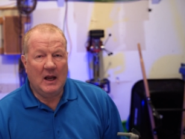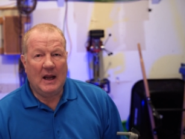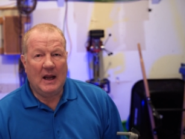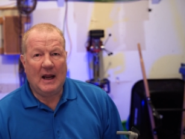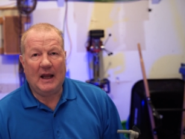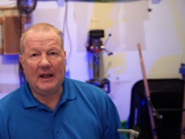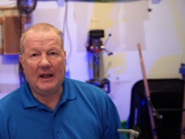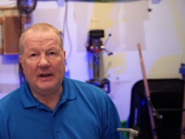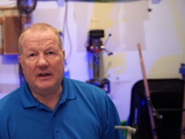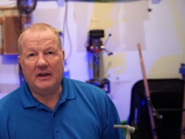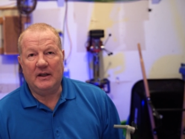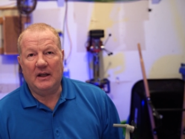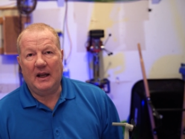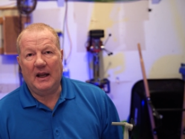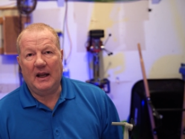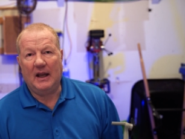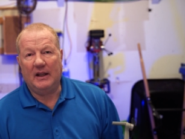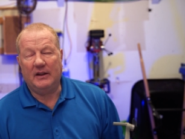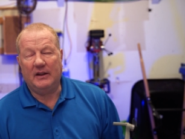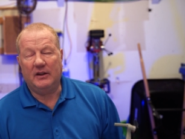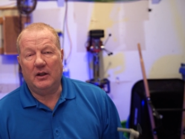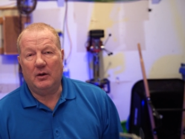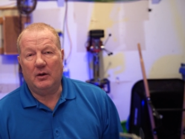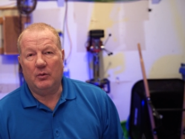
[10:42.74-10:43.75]
And
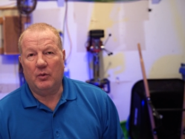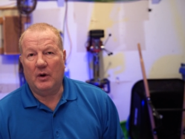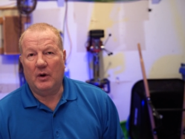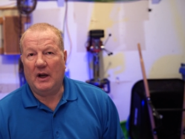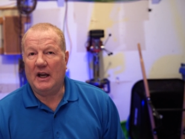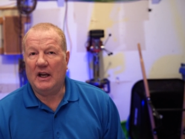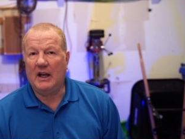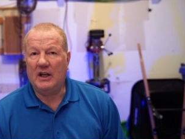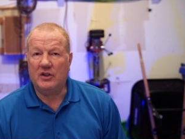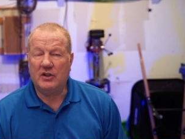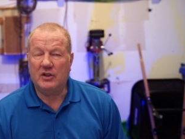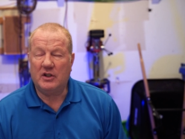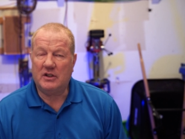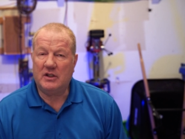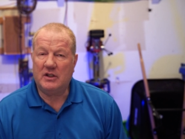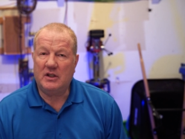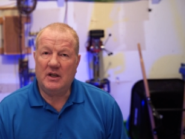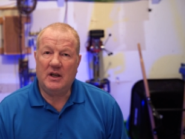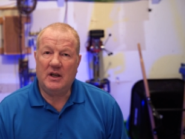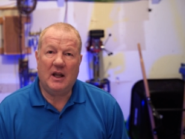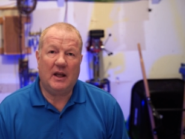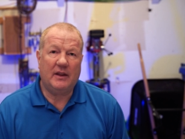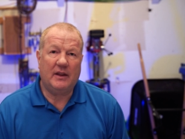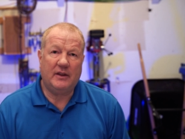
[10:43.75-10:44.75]
the range is
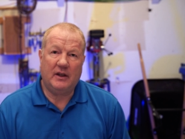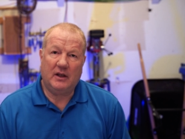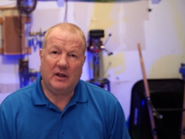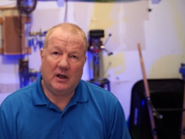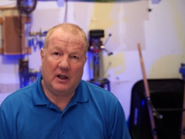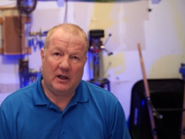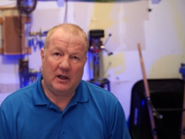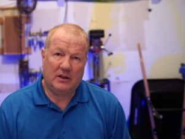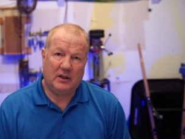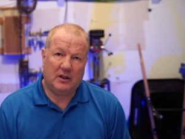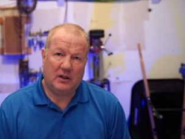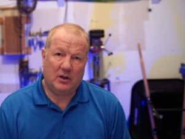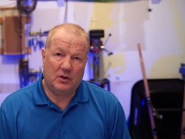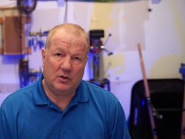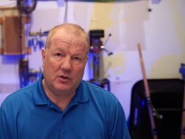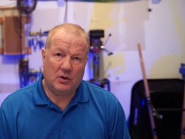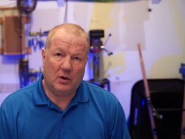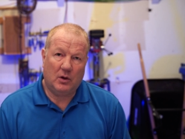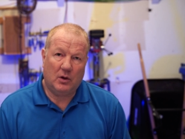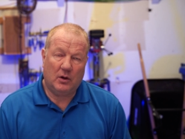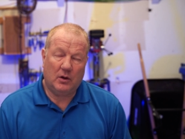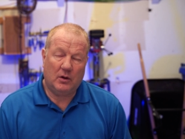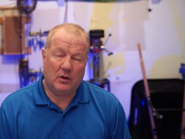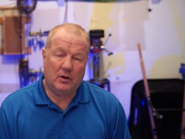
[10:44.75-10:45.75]
nothing like the
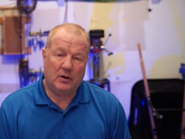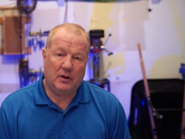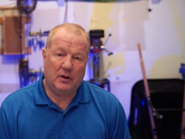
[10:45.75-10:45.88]
control.